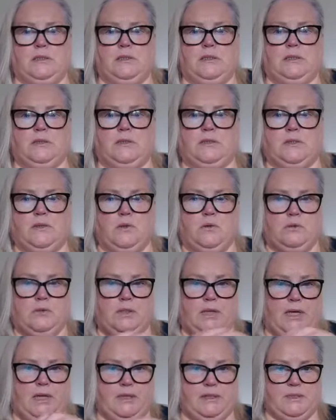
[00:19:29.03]
So
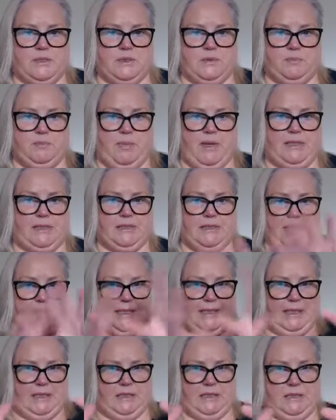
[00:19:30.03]
that's
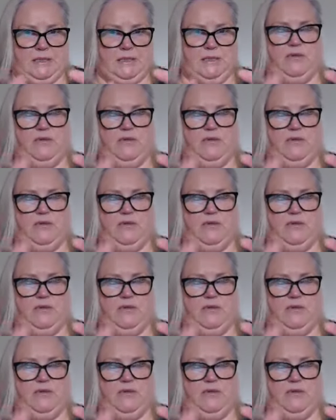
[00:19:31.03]
basically it.